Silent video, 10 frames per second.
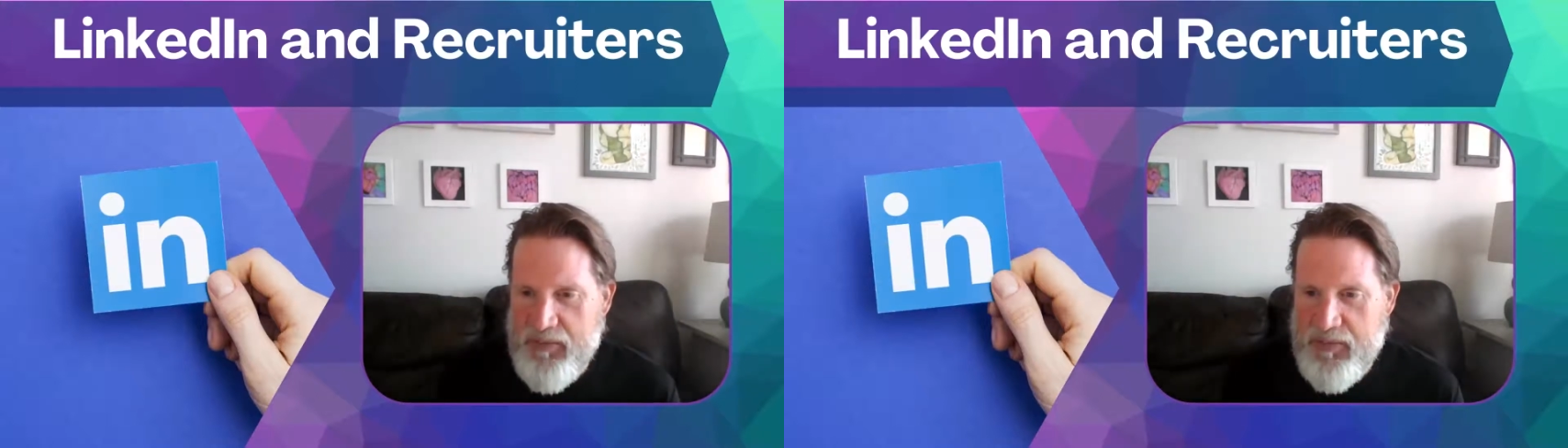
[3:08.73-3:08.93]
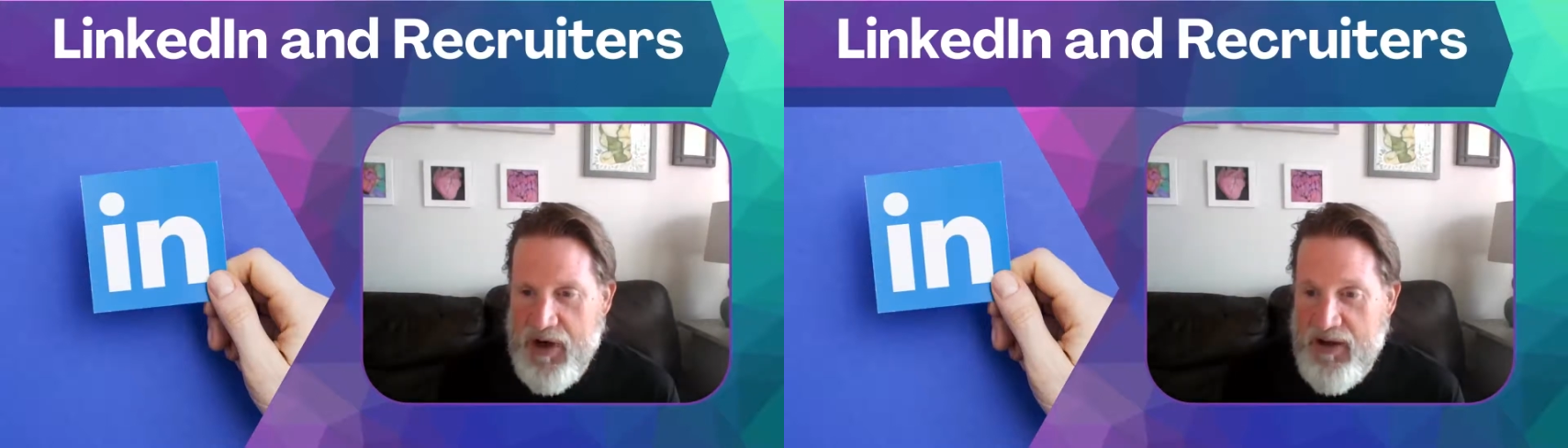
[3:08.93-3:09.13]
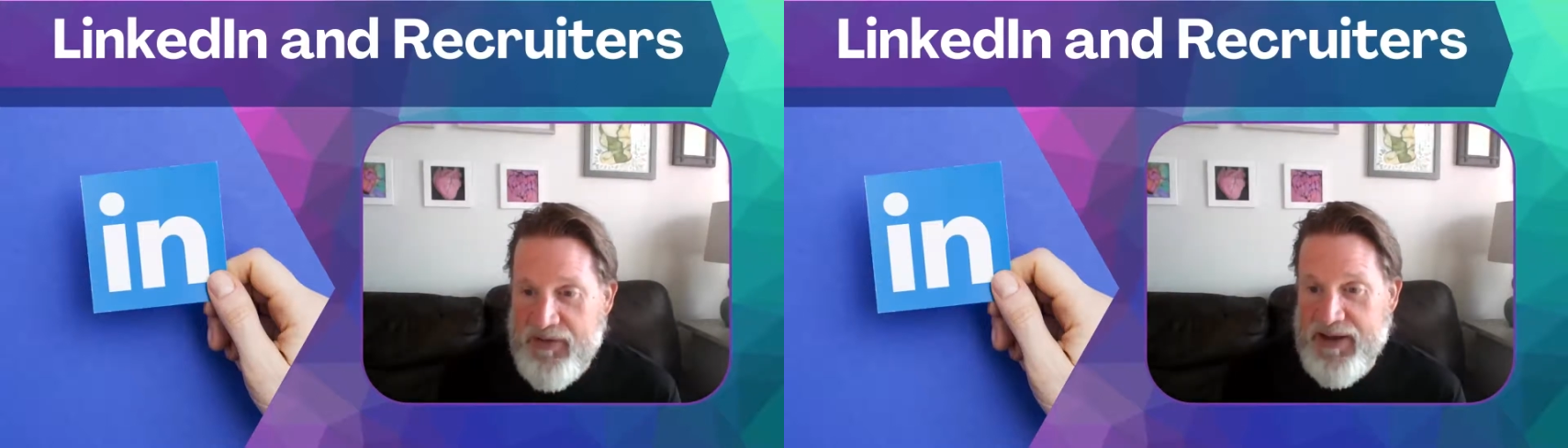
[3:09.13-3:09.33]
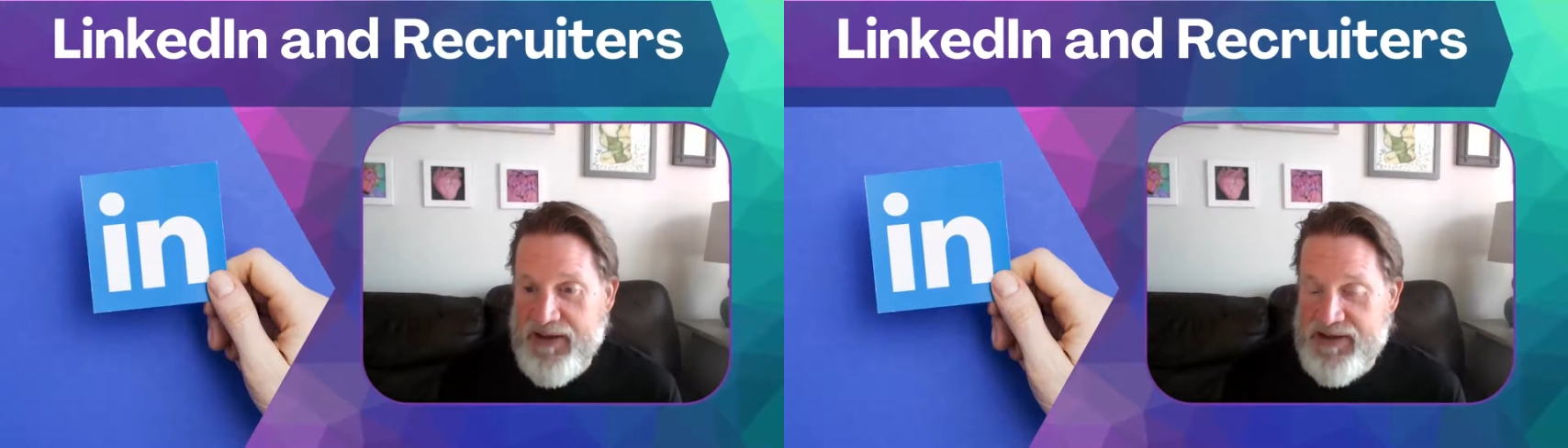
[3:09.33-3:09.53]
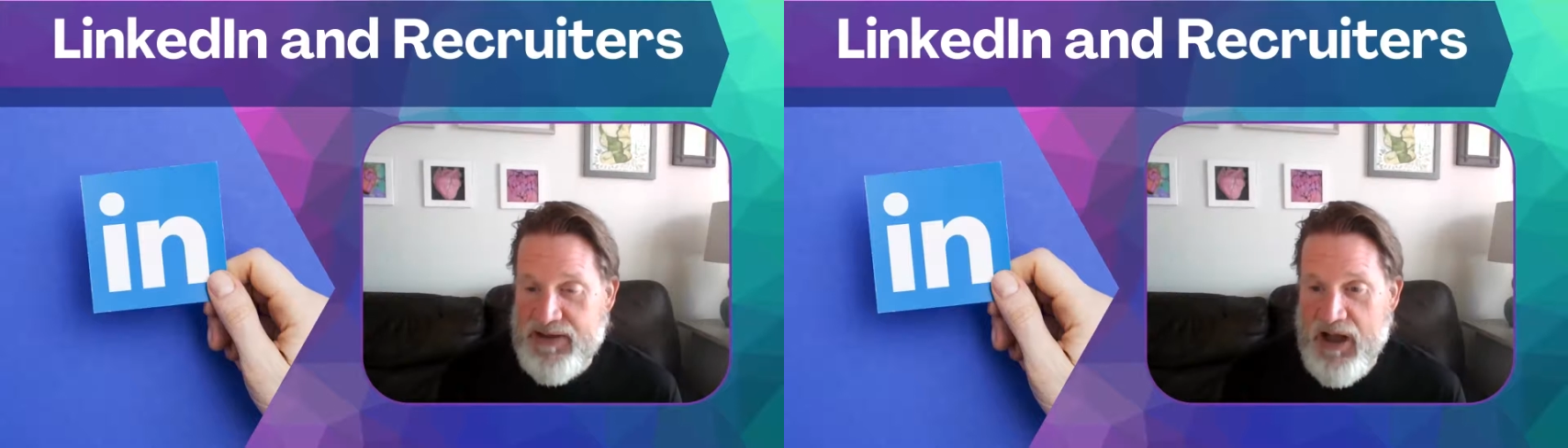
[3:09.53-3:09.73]

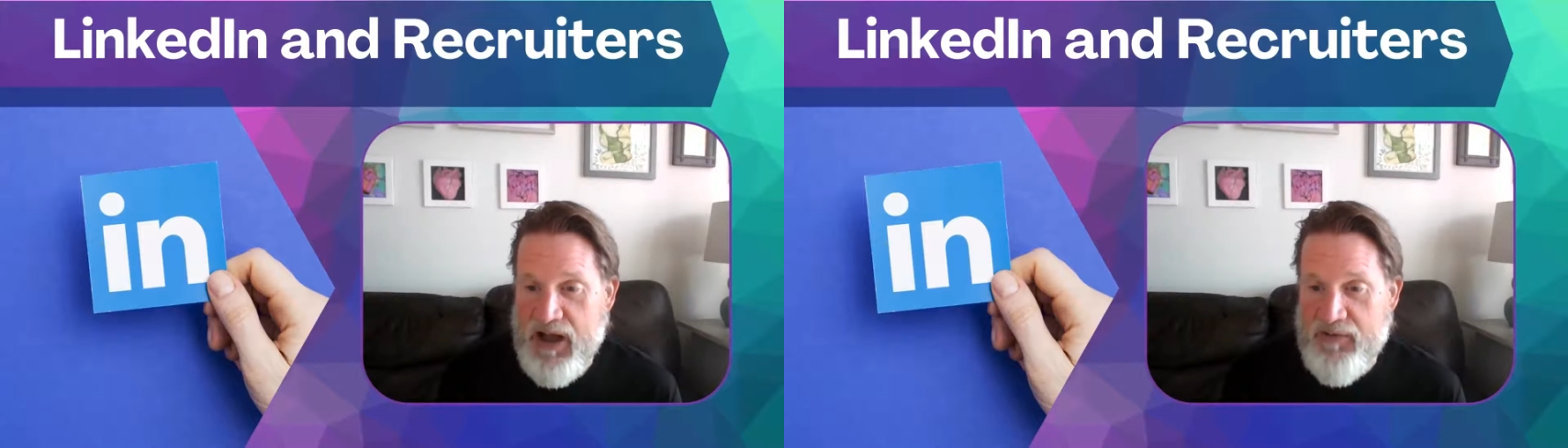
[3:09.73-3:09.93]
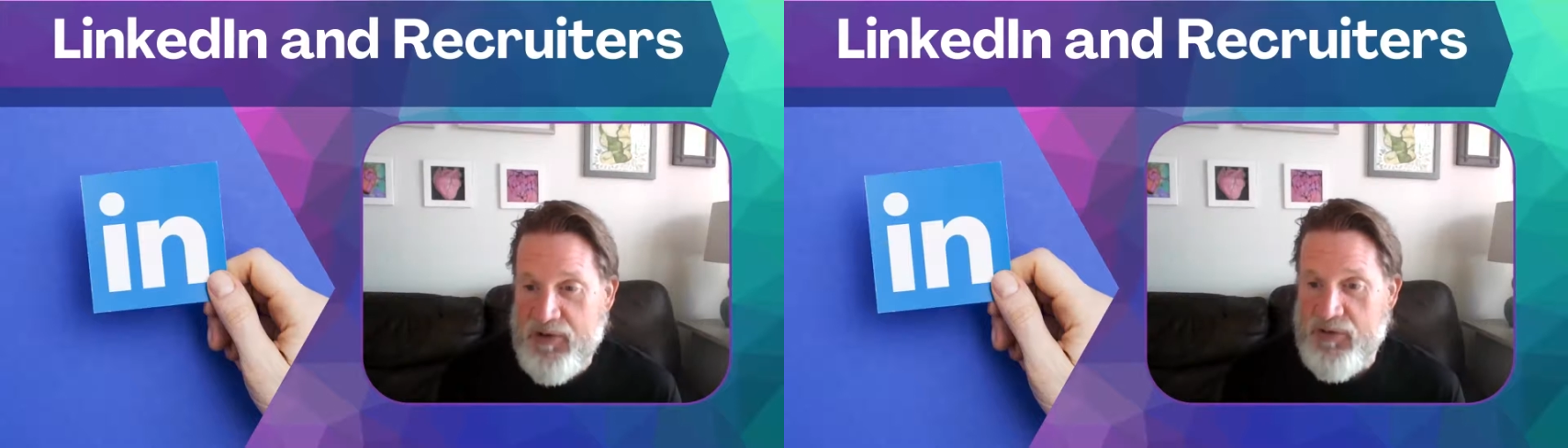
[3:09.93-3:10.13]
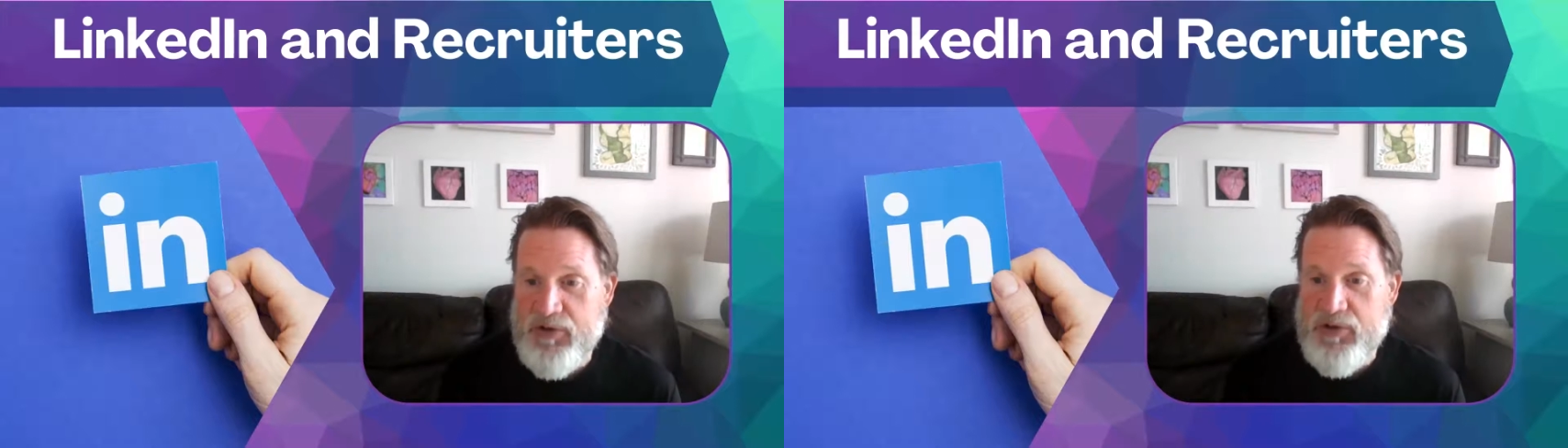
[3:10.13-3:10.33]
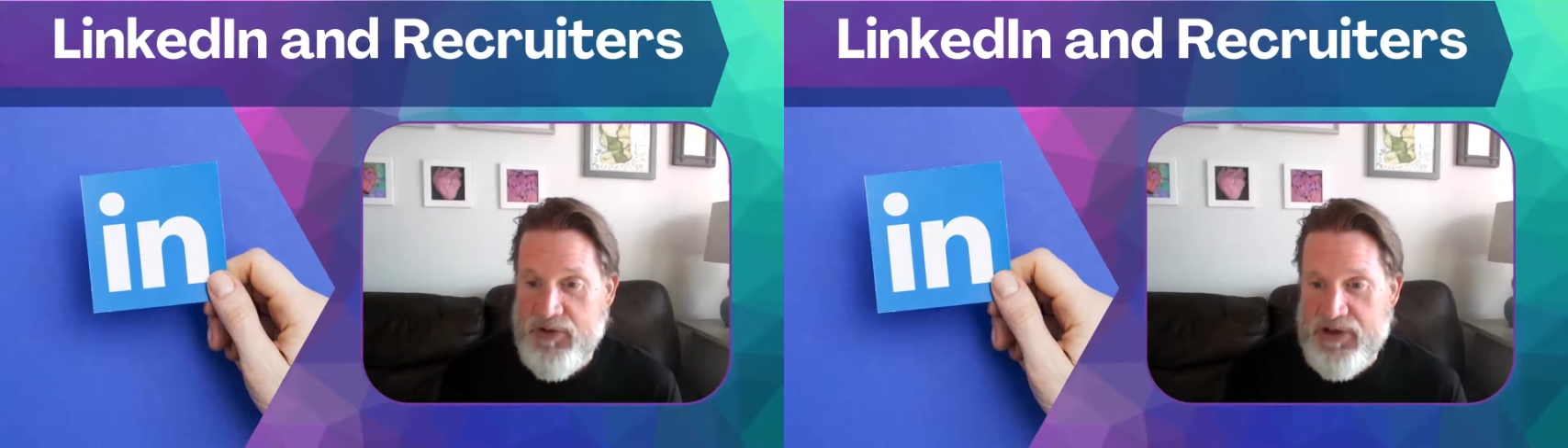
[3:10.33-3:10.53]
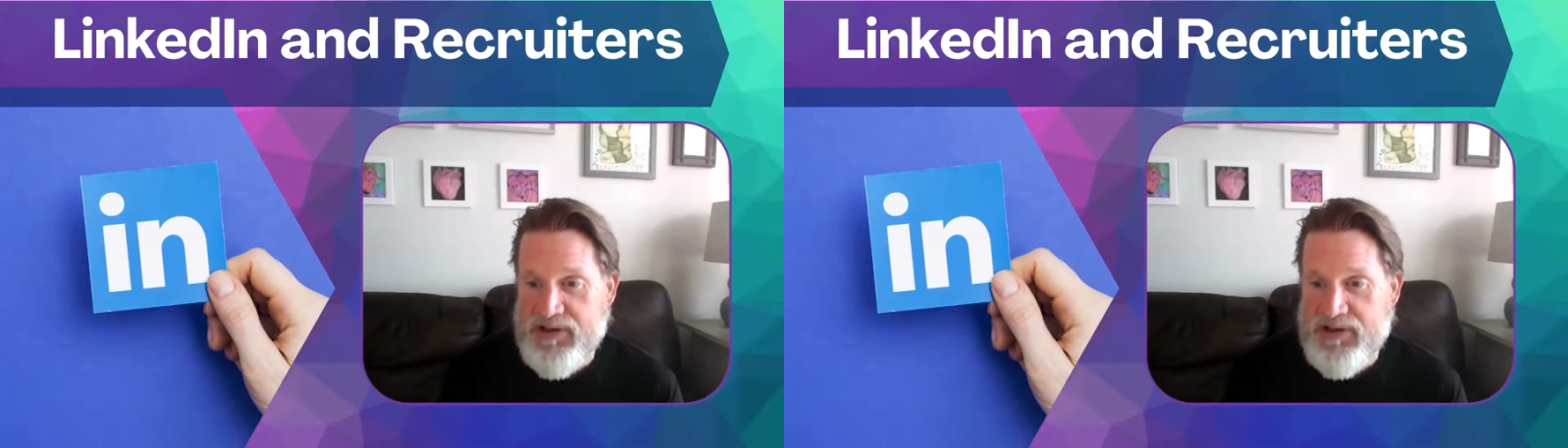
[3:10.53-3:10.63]
profits off the recruiting